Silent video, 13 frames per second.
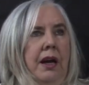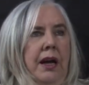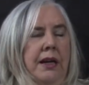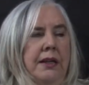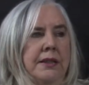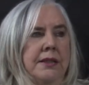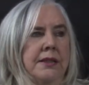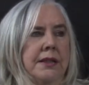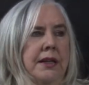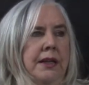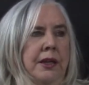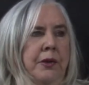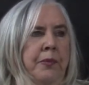and
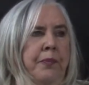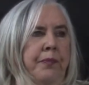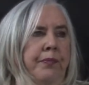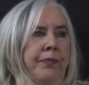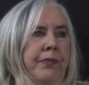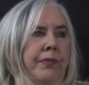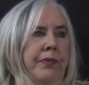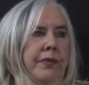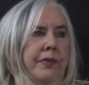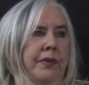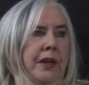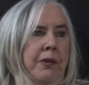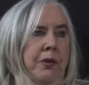um,
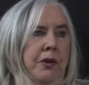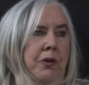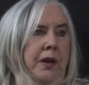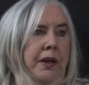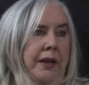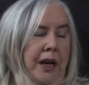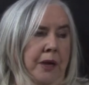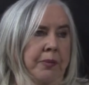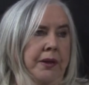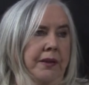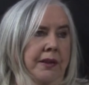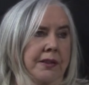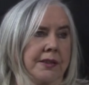they were quite
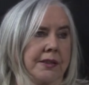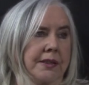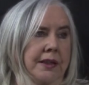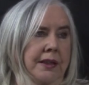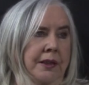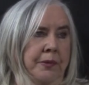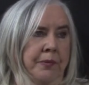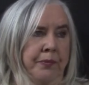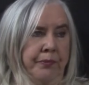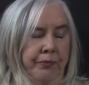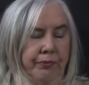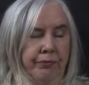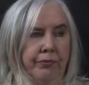happy that um,
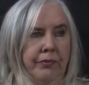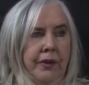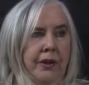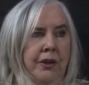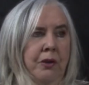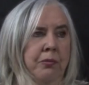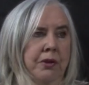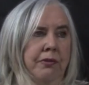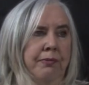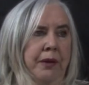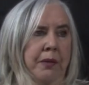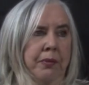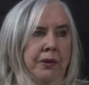a number of
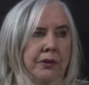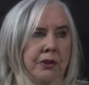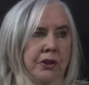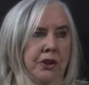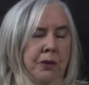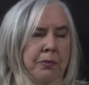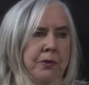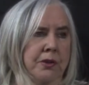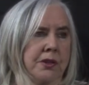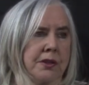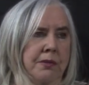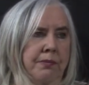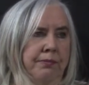people turned up. There
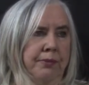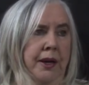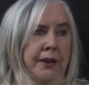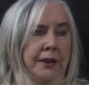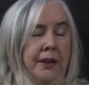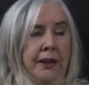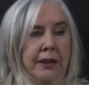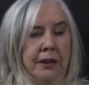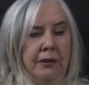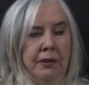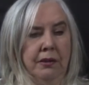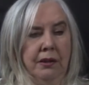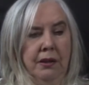was practically a,
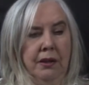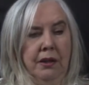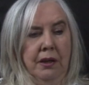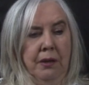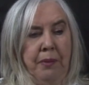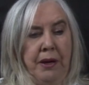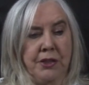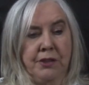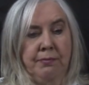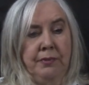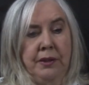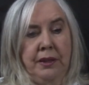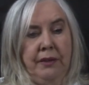a person
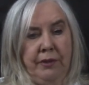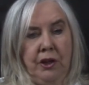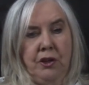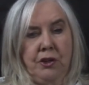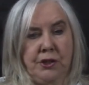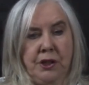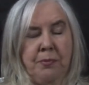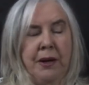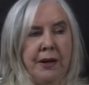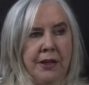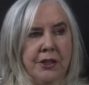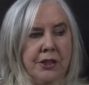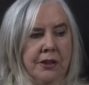from nearly every house in the
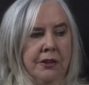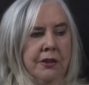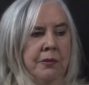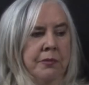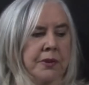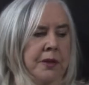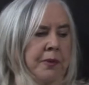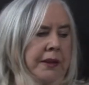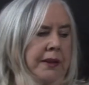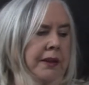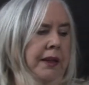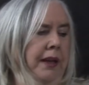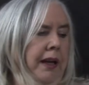parish had come to the
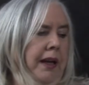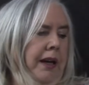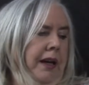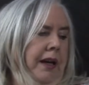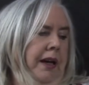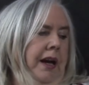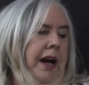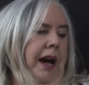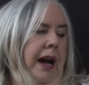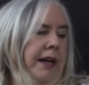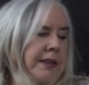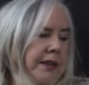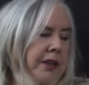meeting,
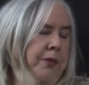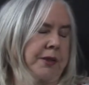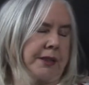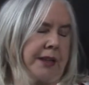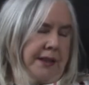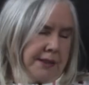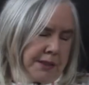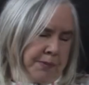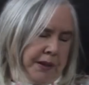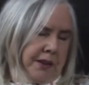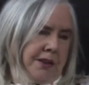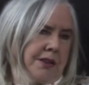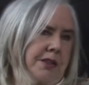and there was guest
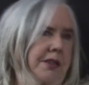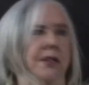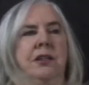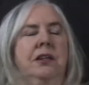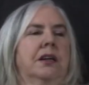speakers,